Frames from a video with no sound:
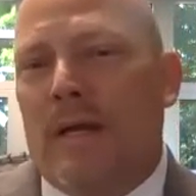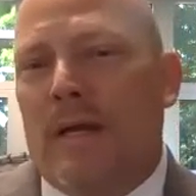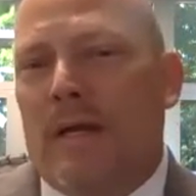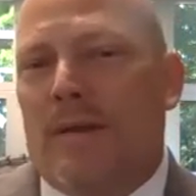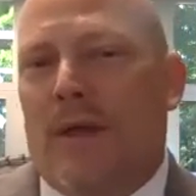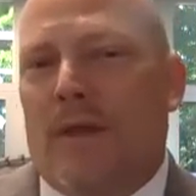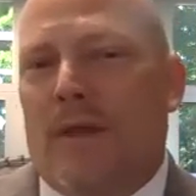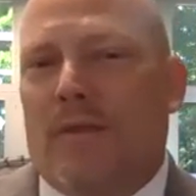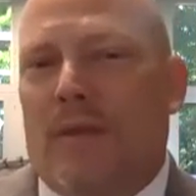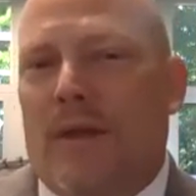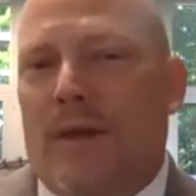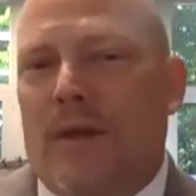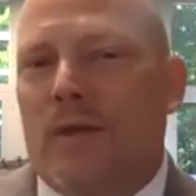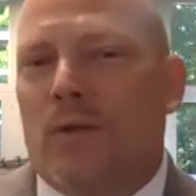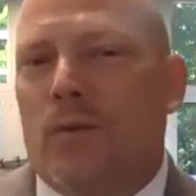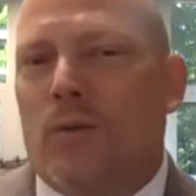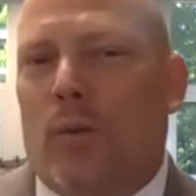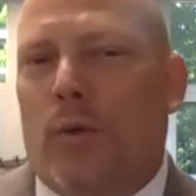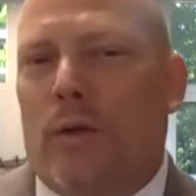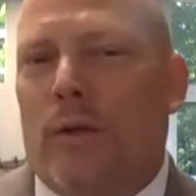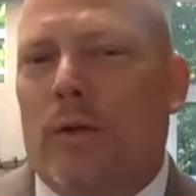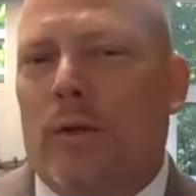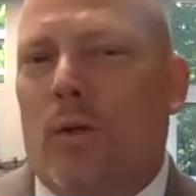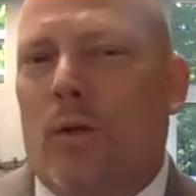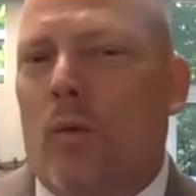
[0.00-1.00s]
that things
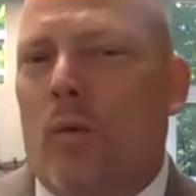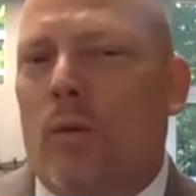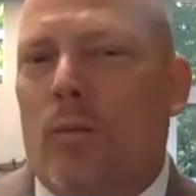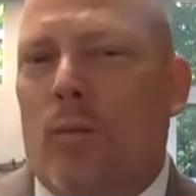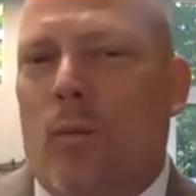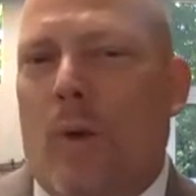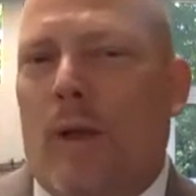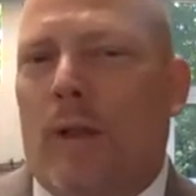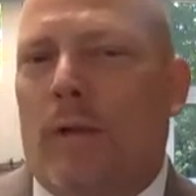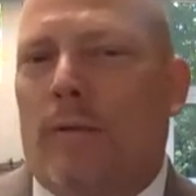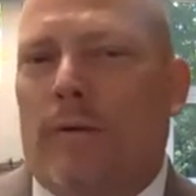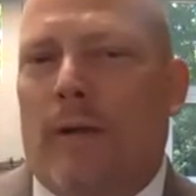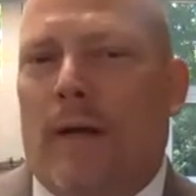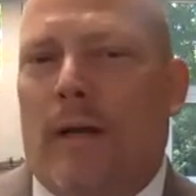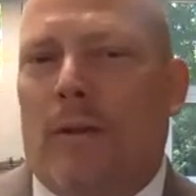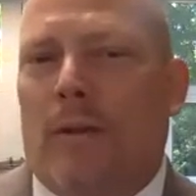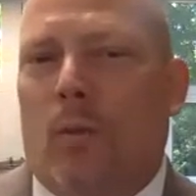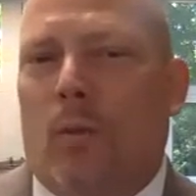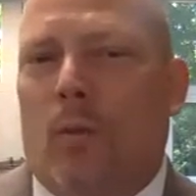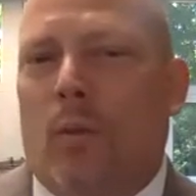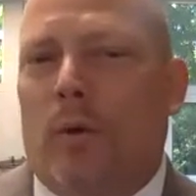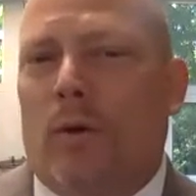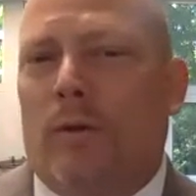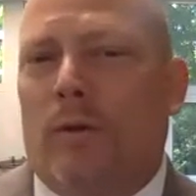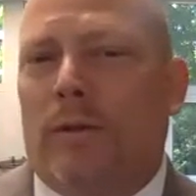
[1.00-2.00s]
weren't going well around the
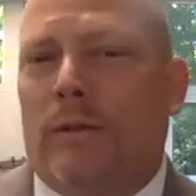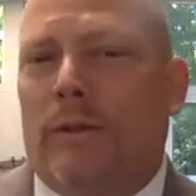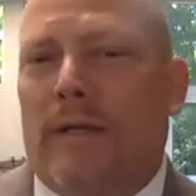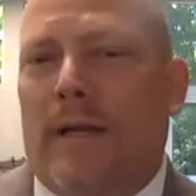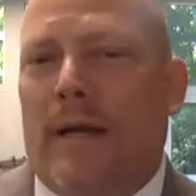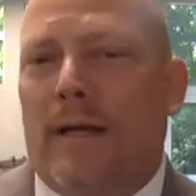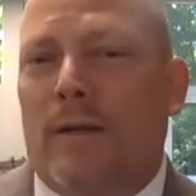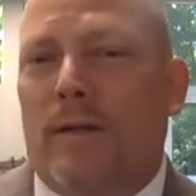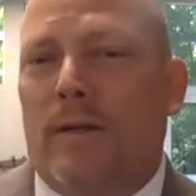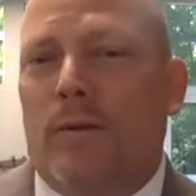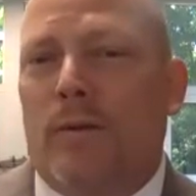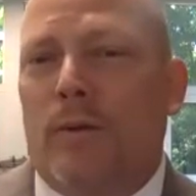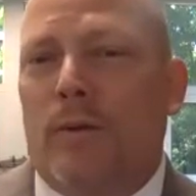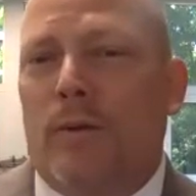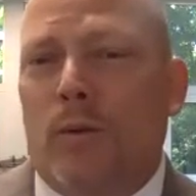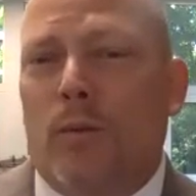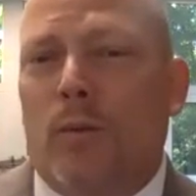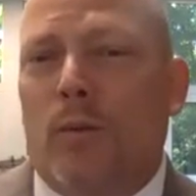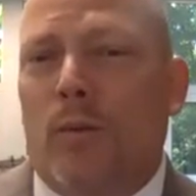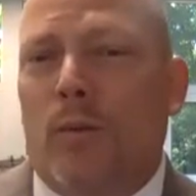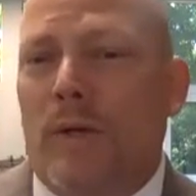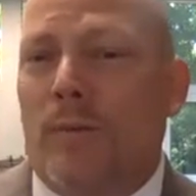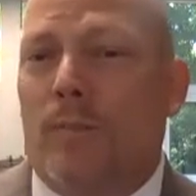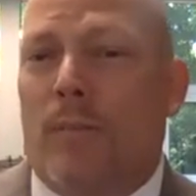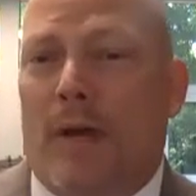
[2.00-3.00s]
world, and I knew
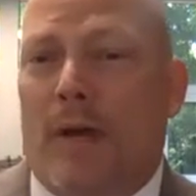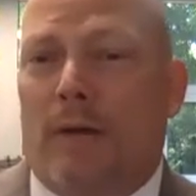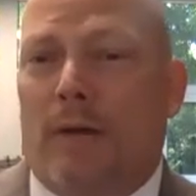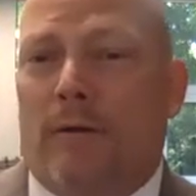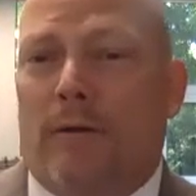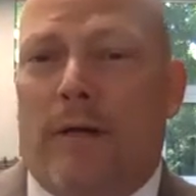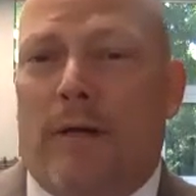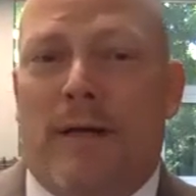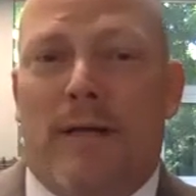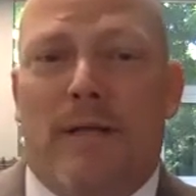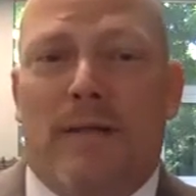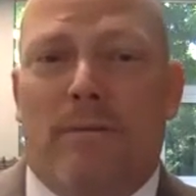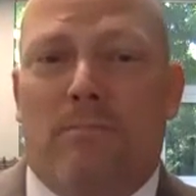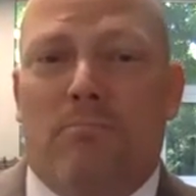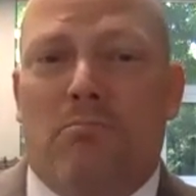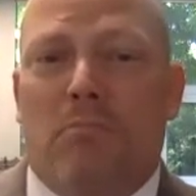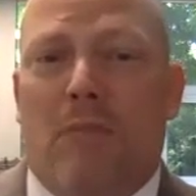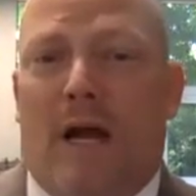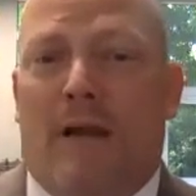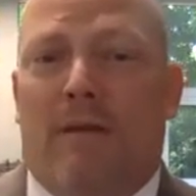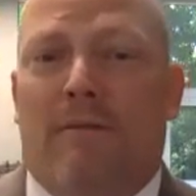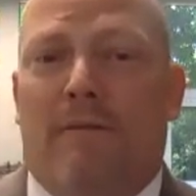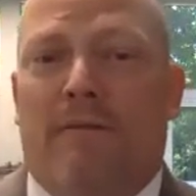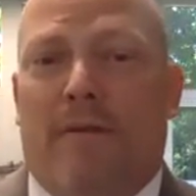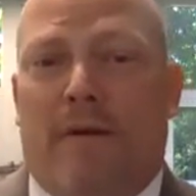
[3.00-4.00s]
we'd better, as
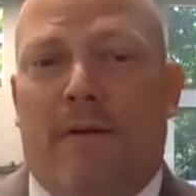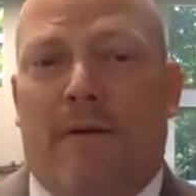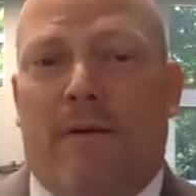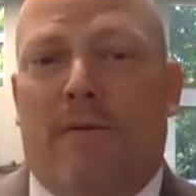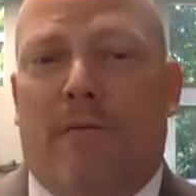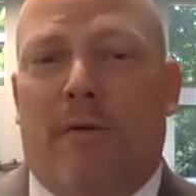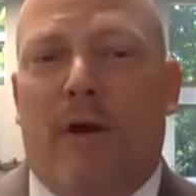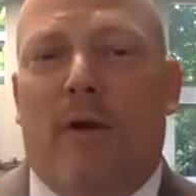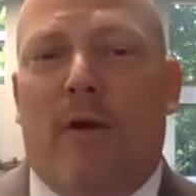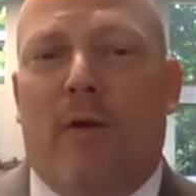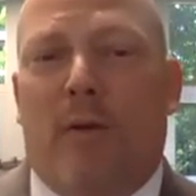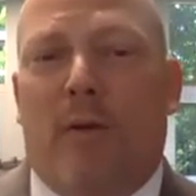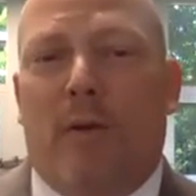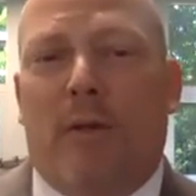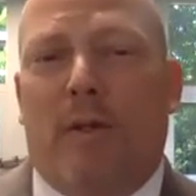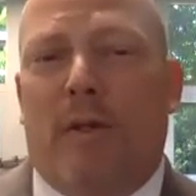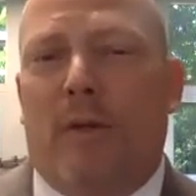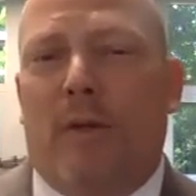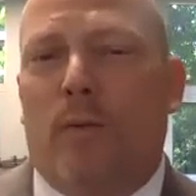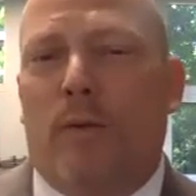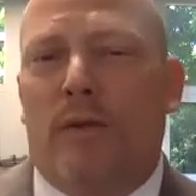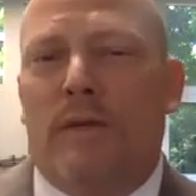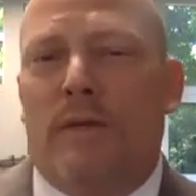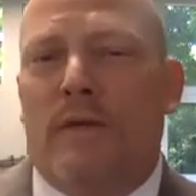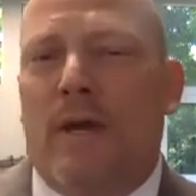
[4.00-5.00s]
I very frequently
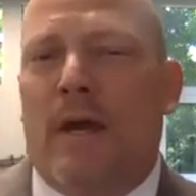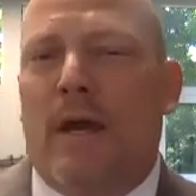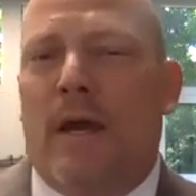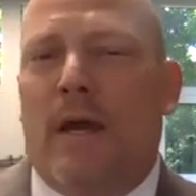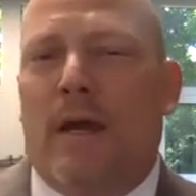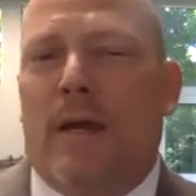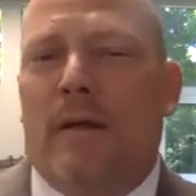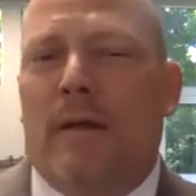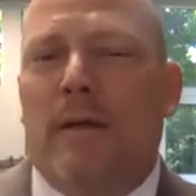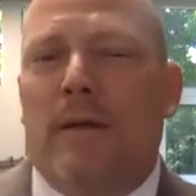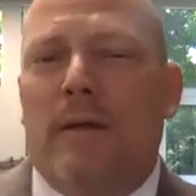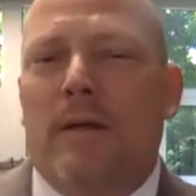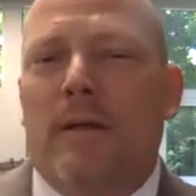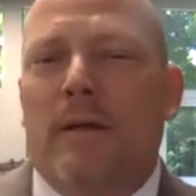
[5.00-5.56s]
would say,